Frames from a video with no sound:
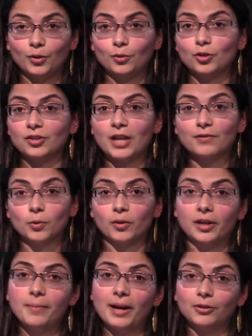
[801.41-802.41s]
You just have to
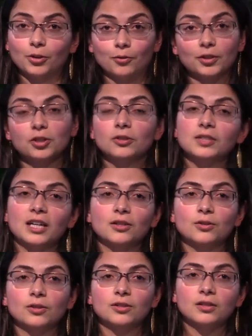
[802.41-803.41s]
worry about your original data
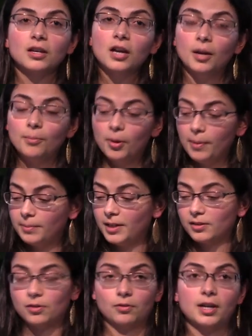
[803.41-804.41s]
source, and MoPub
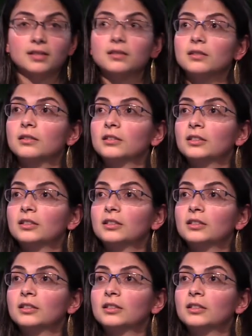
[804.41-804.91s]
does the rest.